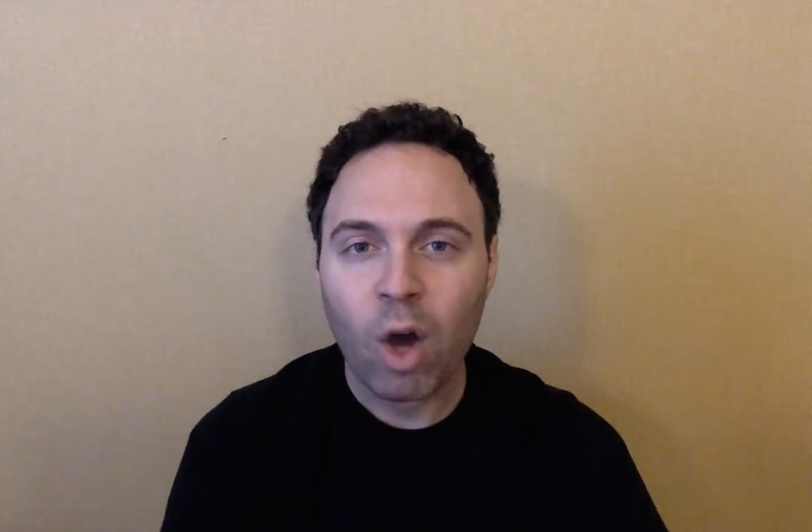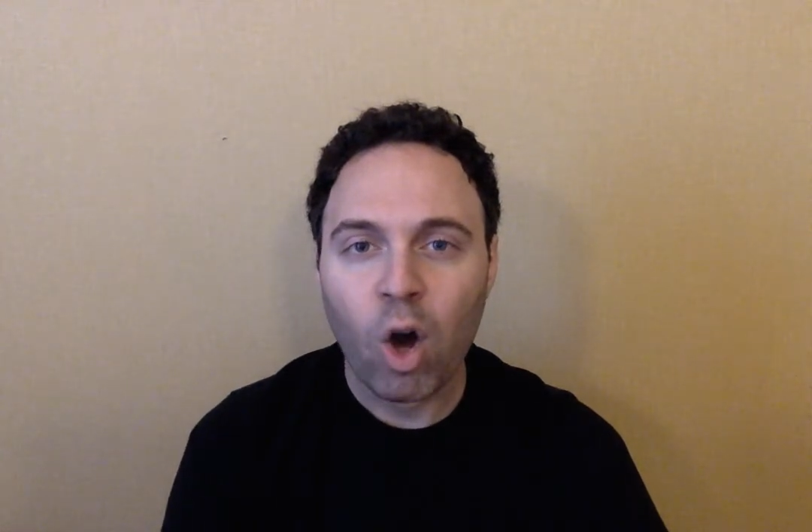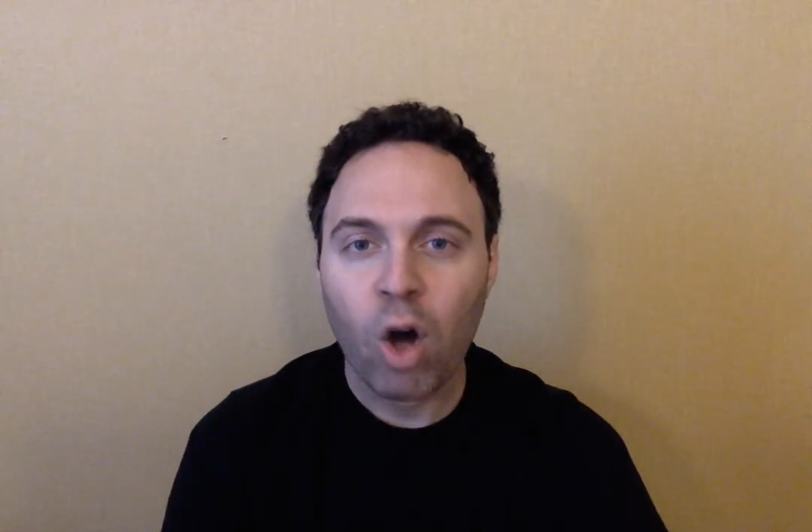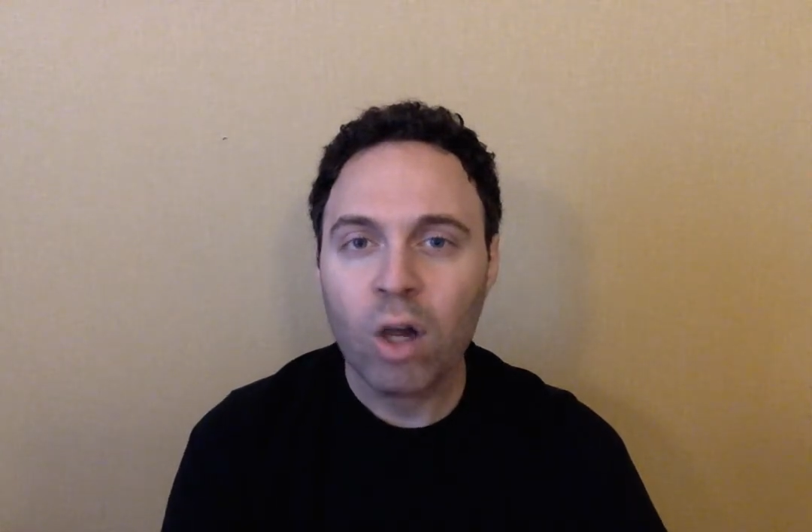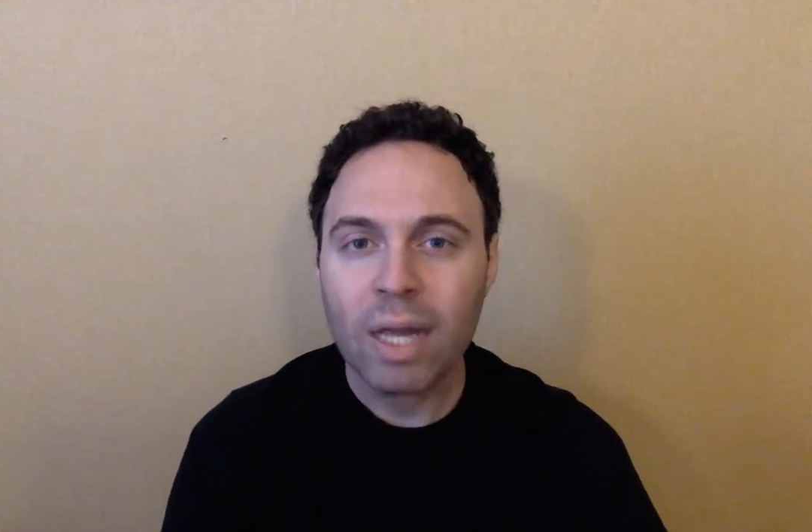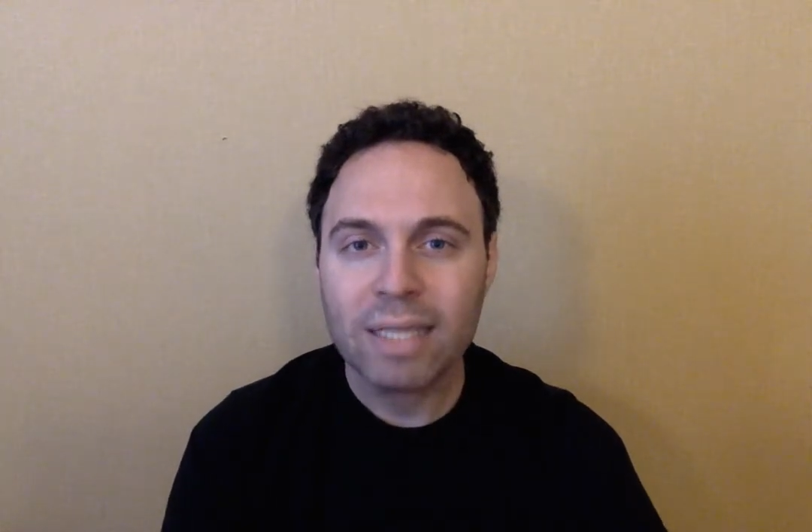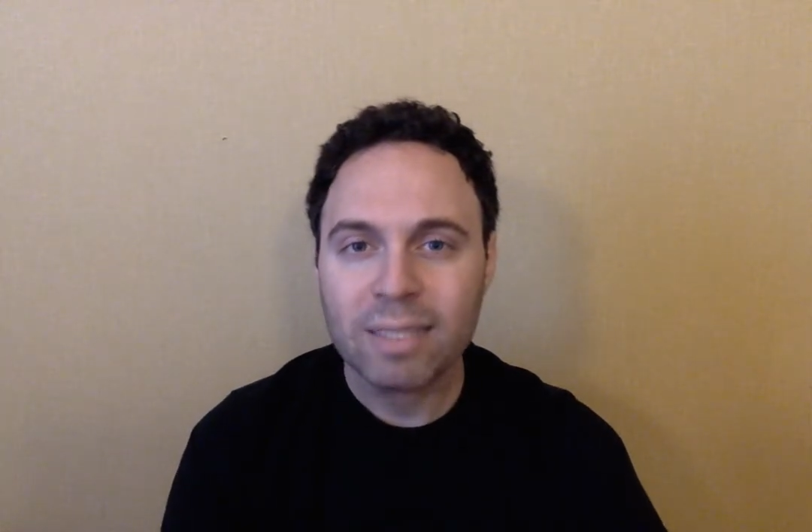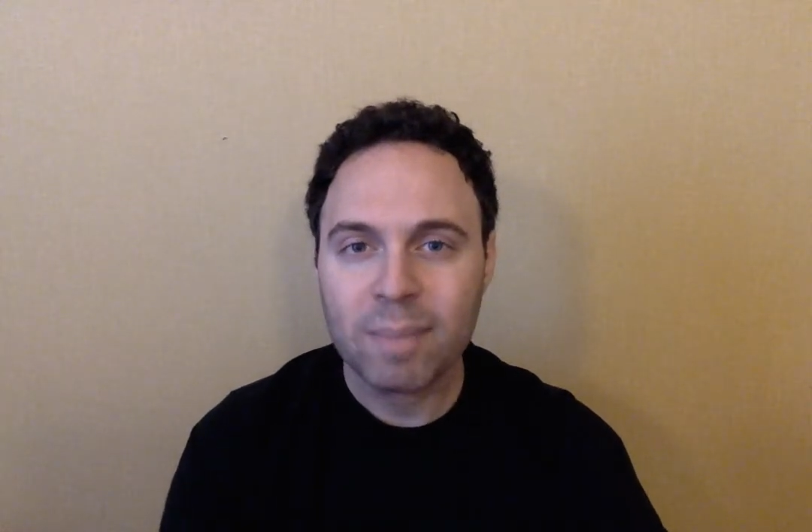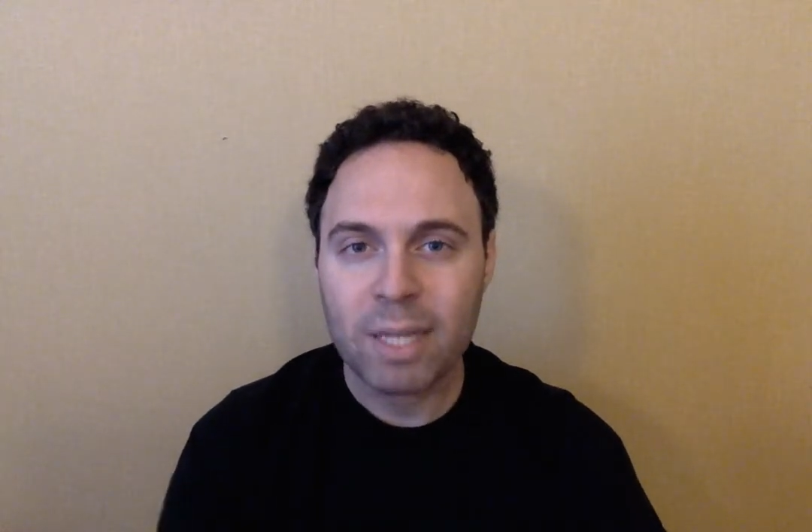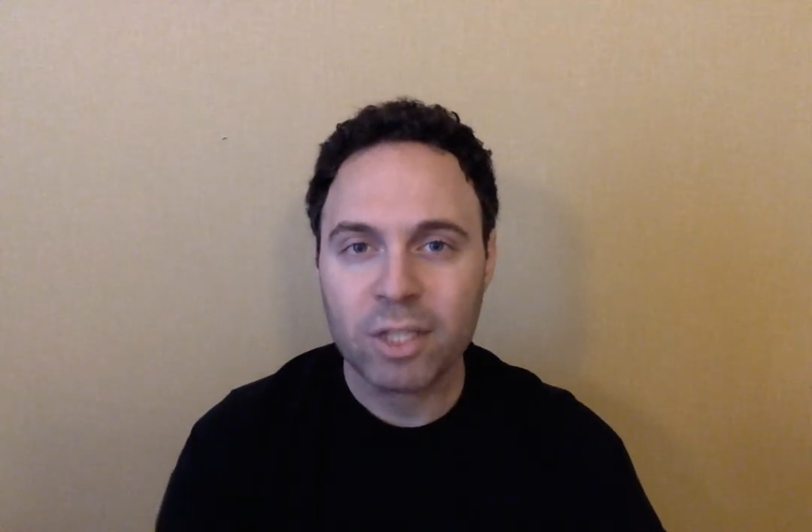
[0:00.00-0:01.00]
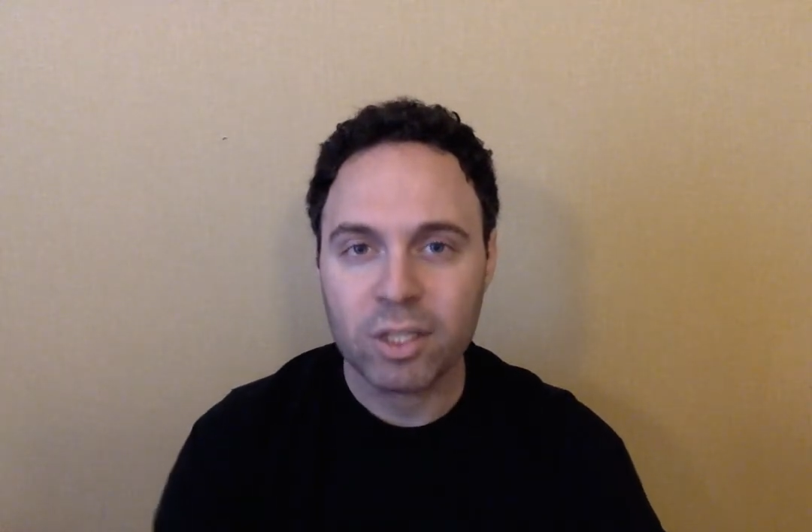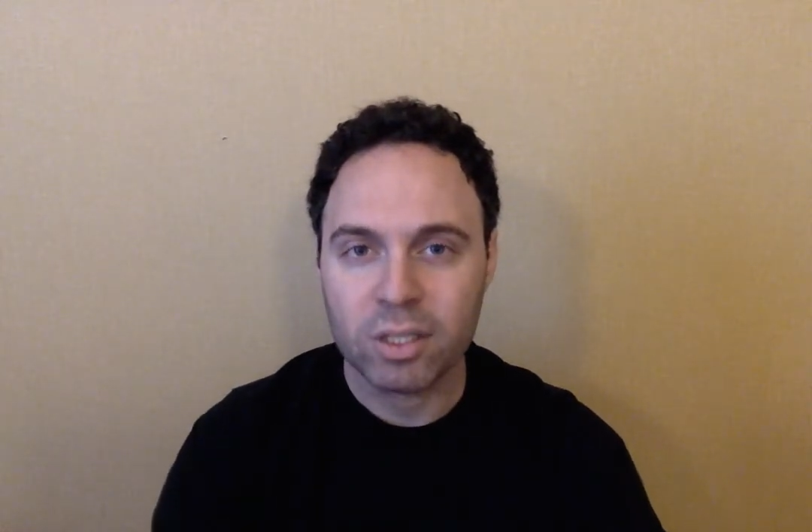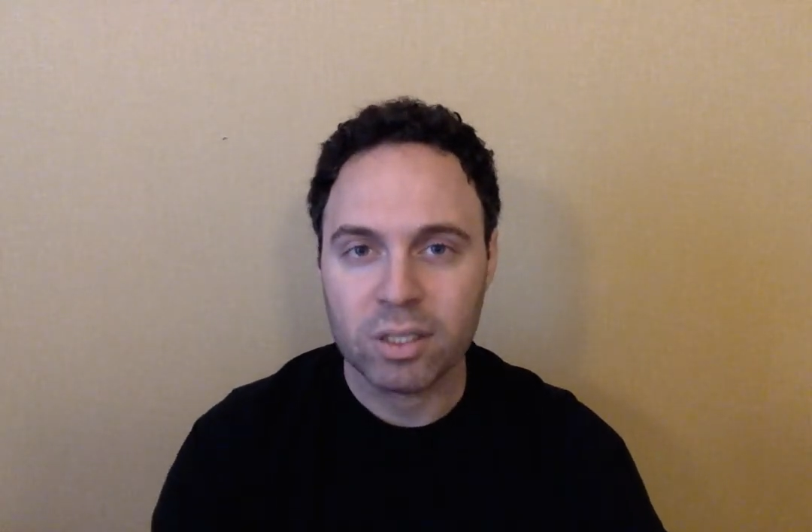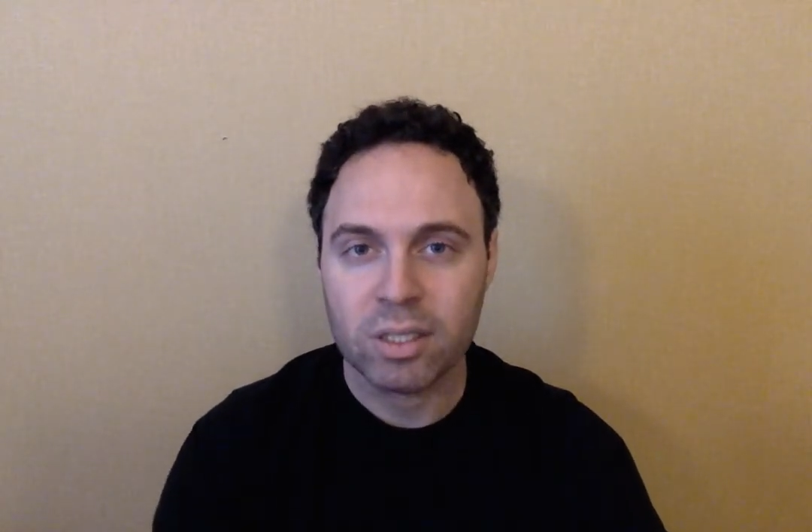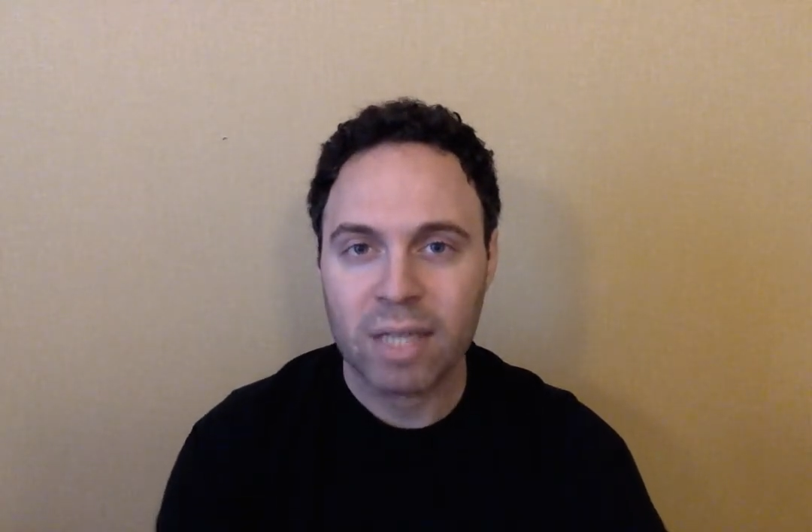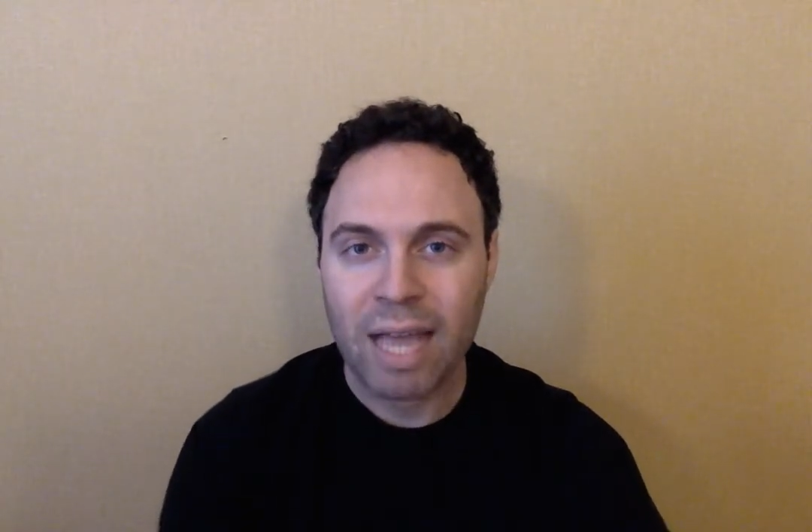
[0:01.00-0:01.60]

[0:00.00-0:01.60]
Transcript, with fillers: all estimations,